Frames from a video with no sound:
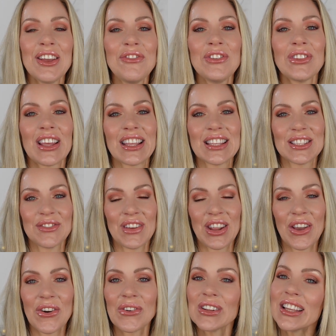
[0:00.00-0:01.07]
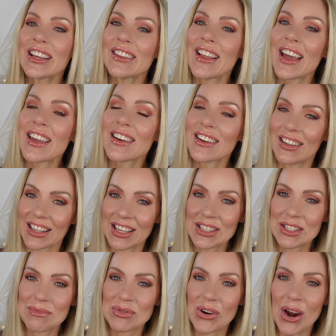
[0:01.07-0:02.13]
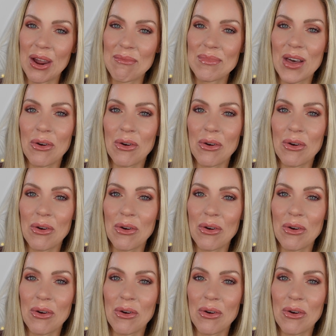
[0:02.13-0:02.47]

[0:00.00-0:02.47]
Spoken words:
if you like this video, click like, click and subscribe.